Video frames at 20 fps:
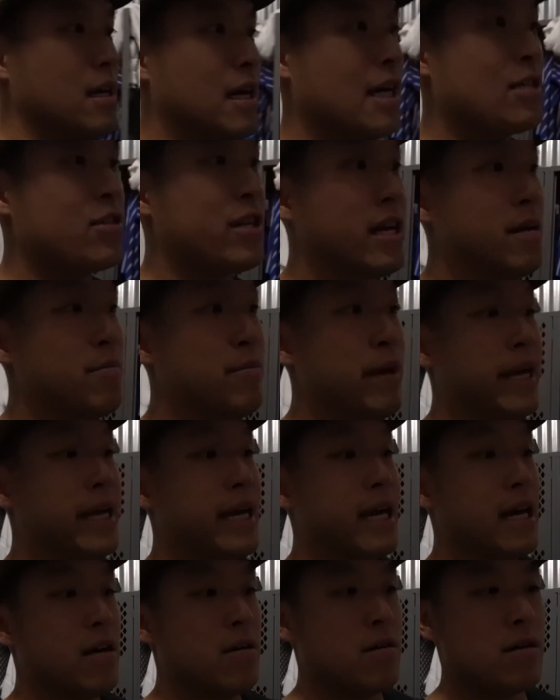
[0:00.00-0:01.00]
I try to
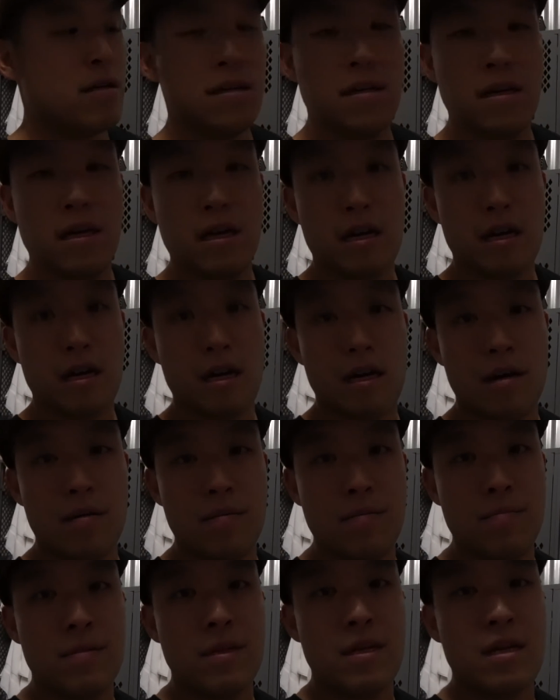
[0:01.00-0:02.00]
bang out
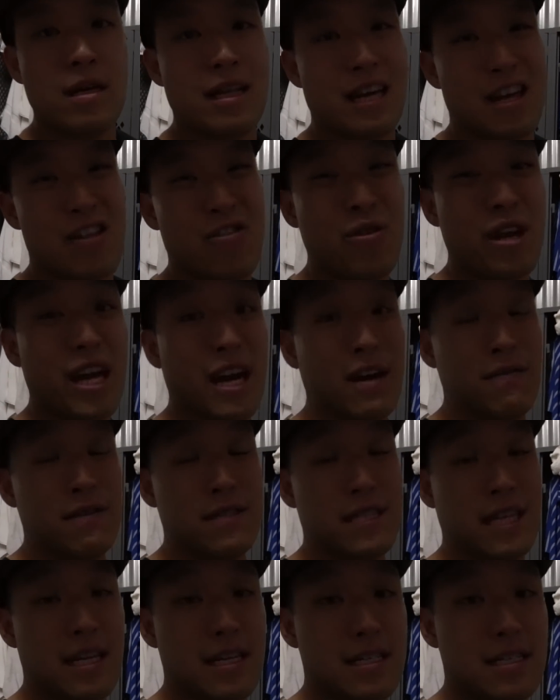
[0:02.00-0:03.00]
um, like three
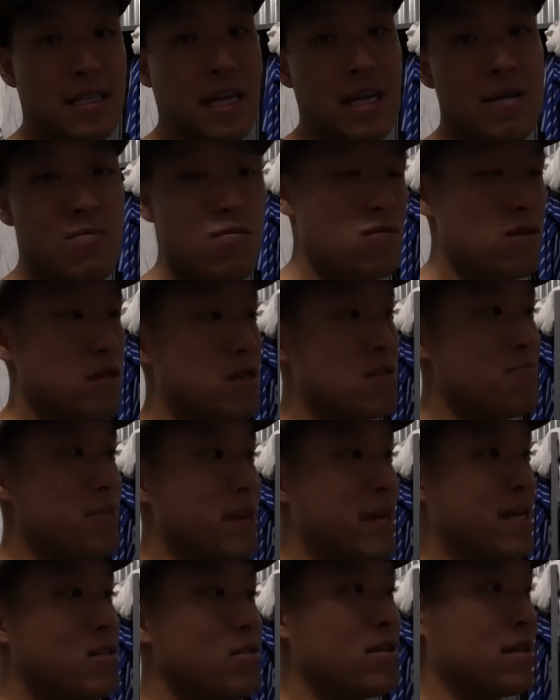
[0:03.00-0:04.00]
outfits at a time with the
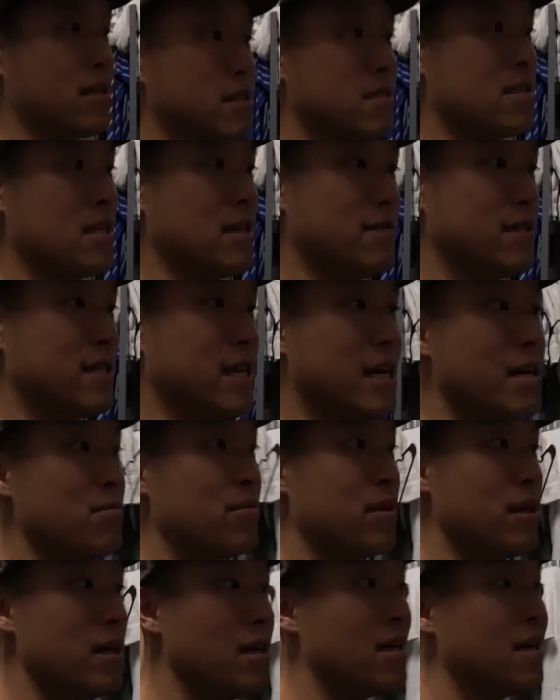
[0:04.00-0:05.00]
pants at I same save time,
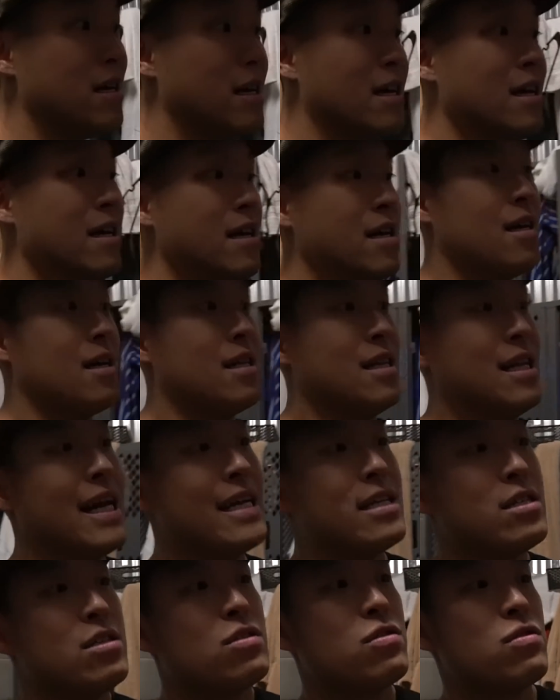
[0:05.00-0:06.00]
but
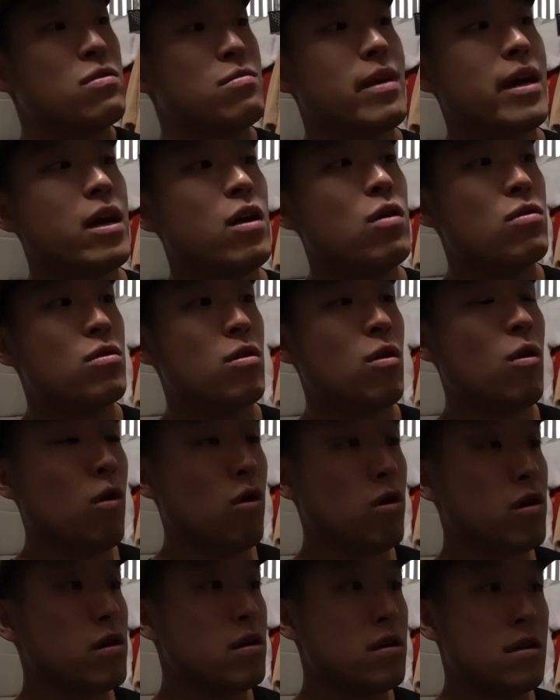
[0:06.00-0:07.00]
not to toot my own
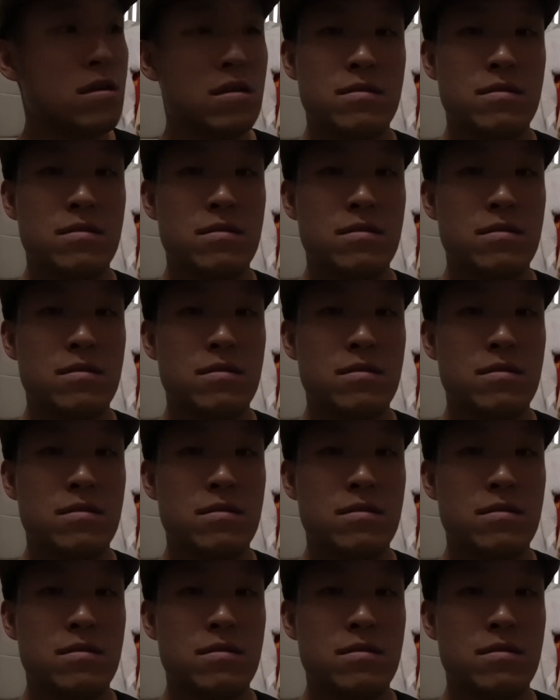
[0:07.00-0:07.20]
horn,